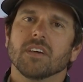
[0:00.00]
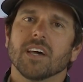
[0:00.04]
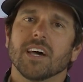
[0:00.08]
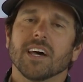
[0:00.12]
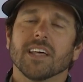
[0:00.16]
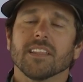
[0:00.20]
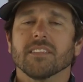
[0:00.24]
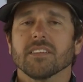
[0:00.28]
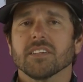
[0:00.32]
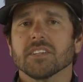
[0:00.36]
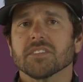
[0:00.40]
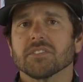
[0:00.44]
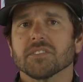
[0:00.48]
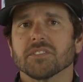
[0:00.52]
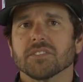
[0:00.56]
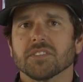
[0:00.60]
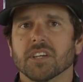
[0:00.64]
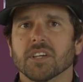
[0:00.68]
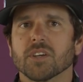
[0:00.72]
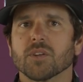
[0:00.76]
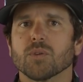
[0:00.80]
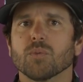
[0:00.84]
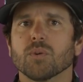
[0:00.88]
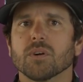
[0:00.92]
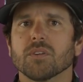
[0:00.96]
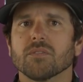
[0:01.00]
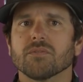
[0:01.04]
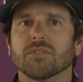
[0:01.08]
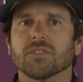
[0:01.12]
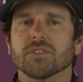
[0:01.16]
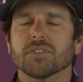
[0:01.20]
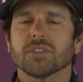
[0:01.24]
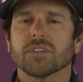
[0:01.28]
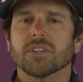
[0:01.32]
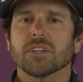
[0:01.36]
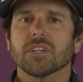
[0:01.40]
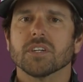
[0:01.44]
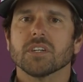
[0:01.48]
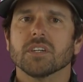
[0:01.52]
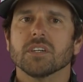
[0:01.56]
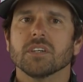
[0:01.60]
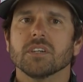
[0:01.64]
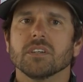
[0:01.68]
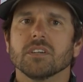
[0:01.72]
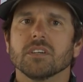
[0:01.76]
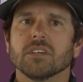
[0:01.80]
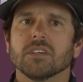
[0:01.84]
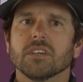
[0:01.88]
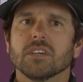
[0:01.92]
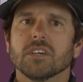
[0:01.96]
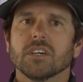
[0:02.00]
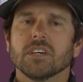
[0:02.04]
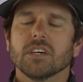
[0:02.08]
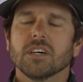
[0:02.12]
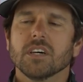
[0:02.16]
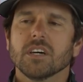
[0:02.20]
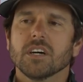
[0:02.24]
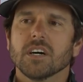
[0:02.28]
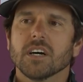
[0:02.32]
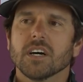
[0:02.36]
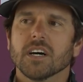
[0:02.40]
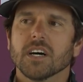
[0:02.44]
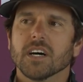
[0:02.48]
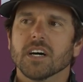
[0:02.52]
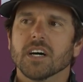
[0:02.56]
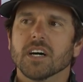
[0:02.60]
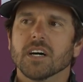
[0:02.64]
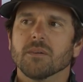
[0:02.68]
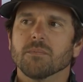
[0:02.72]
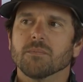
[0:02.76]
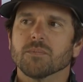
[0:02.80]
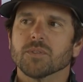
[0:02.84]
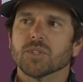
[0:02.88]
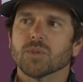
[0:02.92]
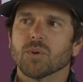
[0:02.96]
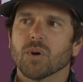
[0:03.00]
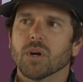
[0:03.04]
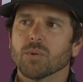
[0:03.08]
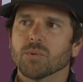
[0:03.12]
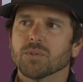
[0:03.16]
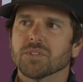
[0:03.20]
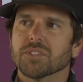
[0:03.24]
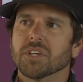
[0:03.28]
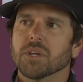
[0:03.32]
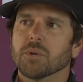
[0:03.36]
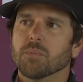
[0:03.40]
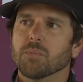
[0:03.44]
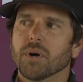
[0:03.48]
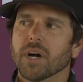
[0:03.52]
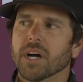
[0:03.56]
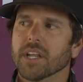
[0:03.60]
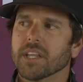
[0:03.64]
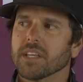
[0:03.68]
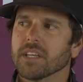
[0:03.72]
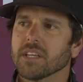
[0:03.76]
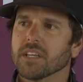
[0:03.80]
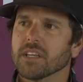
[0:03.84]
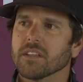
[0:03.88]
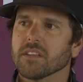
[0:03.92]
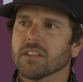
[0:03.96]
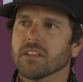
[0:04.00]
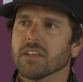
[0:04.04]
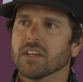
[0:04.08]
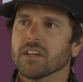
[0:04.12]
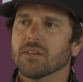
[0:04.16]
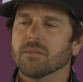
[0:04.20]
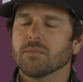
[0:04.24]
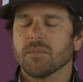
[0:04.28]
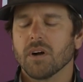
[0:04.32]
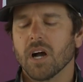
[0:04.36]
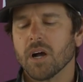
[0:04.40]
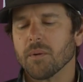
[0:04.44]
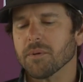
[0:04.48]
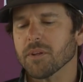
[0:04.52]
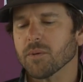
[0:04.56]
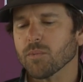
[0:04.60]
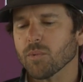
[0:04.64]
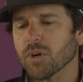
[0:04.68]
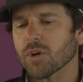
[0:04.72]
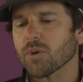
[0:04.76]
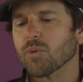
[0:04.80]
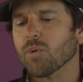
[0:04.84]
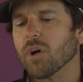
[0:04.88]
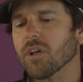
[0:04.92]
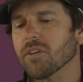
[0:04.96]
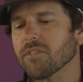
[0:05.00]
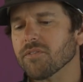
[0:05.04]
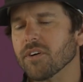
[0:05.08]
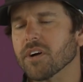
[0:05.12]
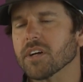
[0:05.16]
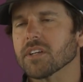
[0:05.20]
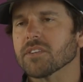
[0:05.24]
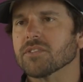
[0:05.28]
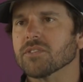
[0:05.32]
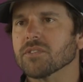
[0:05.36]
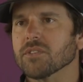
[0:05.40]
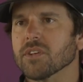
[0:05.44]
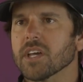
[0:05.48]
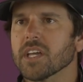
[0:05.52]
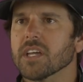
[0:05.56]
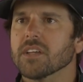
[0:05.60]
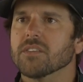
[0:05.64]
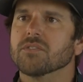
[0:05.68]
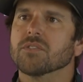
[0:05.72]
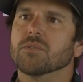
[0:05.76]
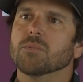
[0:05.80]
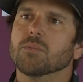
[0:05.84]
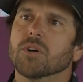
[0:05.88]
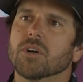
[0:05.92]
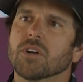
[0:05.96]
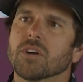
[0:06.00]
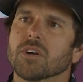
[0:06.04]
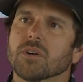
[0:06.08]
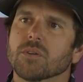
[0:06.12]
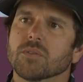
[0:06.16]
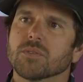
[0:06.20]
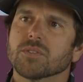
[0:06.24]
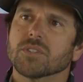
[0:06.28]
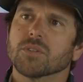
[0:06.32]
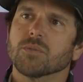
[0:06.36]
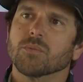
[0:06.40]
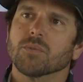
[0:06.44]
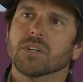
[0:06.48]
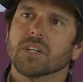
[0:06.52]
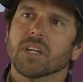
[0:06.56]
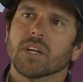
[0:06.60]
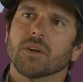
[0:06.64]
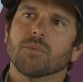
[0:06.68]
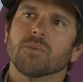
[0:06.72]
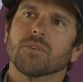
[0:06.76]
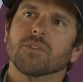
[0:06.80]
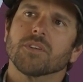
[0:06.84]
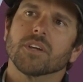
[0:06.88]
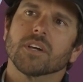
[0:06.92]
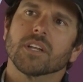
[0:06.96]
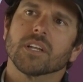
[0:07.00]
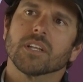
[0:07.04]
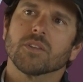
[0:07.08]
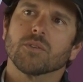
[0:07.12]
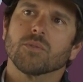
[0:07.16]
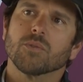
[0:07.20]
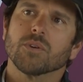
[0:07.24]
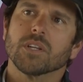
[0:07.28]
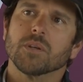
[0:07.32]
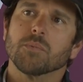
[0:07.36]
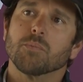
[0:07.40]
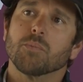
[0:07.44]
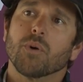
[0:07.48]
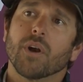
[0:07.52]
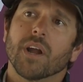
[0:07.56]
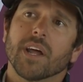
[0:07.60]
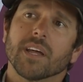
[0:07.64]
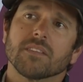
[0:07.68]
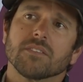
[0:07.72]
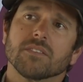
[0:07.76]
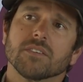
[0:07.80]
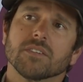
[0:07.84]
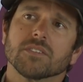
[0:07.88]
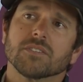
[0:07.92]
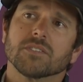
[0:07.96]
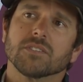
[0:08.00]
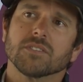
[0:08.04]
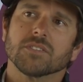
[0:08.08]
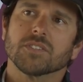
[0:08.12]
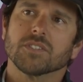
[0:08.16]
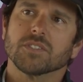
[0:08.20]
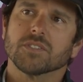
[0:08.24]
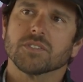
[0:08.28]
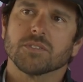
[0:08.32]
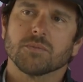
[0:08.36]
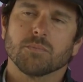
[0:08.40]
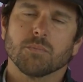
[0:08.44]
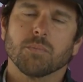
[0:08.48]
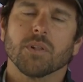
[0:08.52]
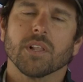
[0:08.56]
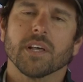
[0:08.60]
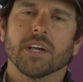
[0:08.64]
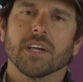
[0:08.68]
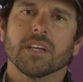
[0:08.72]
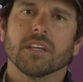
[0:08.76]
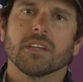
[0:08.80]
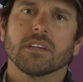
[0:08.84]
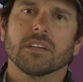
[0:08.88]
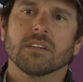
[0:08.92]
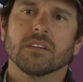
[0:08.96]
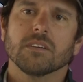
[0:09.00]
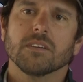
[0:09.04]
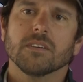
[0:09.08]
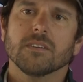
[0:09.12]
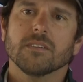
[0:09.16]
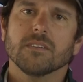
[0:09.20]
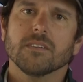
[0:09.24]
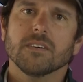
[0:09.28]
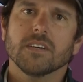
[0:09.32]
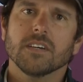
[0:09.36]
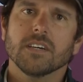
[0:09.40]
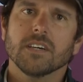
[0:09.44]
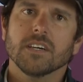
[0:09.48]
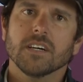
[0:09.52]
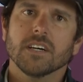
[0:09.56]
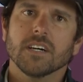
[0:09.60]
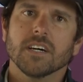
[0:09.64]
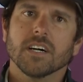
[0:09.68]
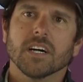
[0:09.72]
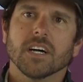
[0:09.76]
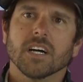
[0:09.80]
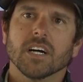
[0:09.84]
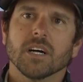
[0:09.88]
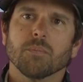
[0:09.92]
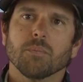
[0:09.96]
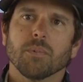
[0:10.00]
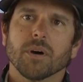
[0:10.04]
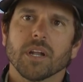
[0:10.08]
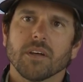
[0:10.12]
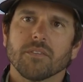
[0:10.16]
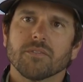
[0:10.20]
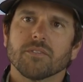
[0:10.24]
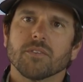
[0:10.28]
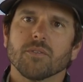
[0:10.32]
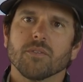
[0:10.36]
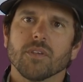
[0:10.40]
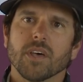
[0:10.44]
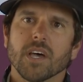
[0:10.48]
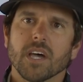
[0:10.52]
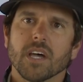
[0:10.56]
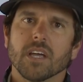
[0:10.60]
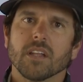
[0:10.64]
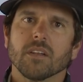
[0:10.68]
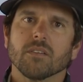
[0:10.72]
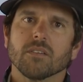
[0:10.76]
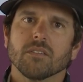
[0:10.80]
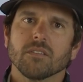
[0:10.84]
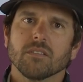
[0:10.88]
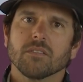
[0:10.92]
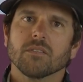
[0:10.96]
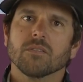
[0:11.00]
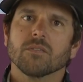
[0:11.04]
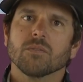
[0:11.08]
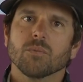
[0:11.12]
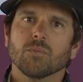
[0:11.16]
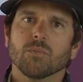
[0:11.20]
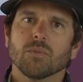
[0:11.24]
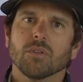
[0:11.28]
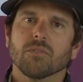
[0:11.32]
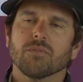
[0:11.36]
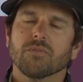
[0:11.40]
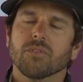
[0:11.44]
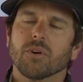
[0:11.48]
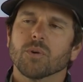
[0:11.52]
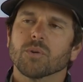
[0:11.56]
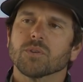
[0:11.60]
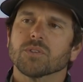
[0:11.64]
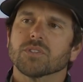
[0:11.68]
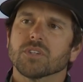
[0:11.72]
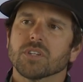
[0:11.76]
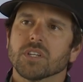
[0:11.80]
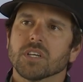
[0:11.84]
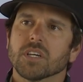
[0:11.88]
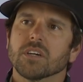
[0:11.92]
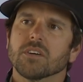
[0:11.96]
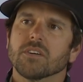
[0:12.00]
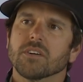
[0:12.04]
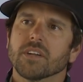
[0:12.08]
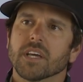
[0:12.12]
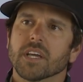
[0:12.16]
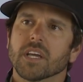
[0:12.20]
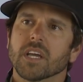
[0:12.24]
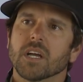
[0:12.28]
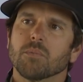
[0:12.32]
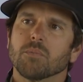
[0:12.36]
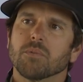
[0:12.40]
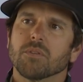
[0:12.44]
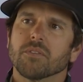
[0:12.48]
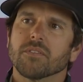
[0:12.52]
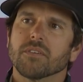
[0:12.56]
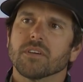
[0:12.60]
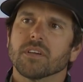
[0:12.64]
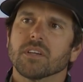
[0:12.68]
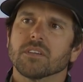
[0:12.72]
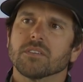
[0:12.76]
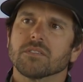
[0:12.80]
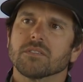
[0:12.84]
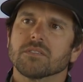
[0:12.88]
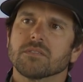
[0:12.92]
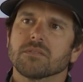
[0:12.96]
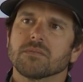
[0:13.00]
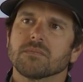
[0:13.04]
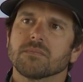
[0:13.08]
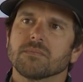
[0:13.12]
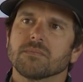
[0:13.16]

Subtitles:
at least the second one for sure. So I would say putting, and I mean, we're qualifying today and tomorrow, so we're not really gonna do any practice, it's just playing. But after that, we'll focus on a couple things.